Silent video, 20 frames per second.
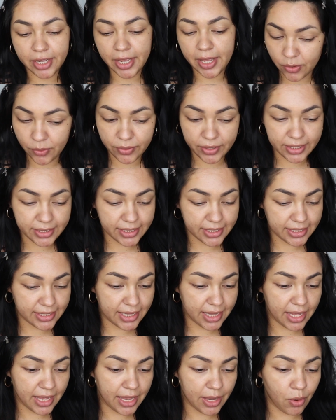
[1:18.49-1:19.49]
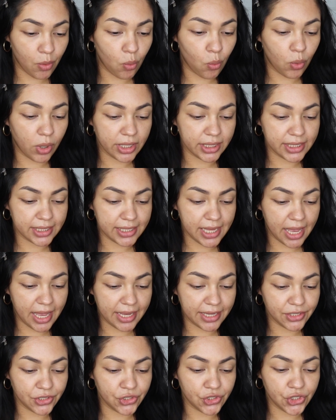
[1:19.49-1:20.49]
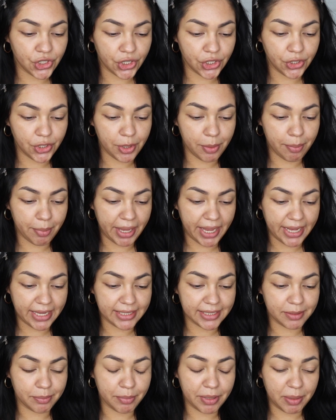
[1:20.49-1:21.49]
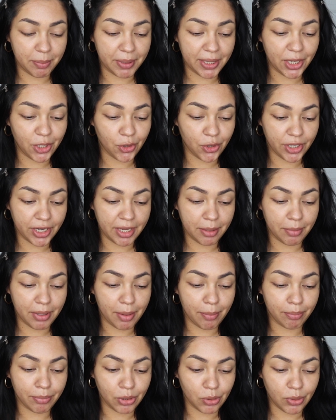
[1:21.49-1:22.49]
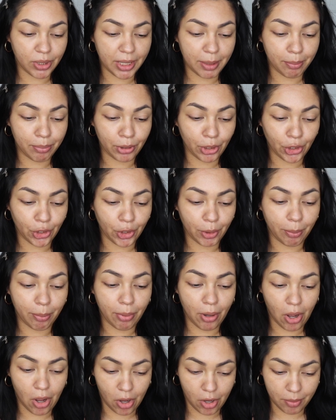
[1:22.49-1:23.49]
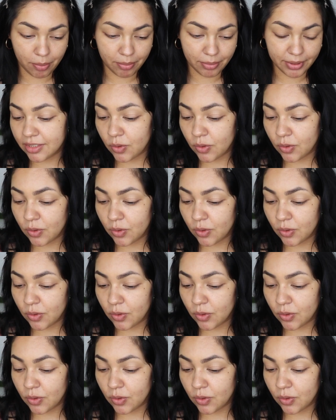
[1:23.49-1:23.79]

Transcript: So this is the One Size Turn Up Base BB Cream Beauty Blur Balm.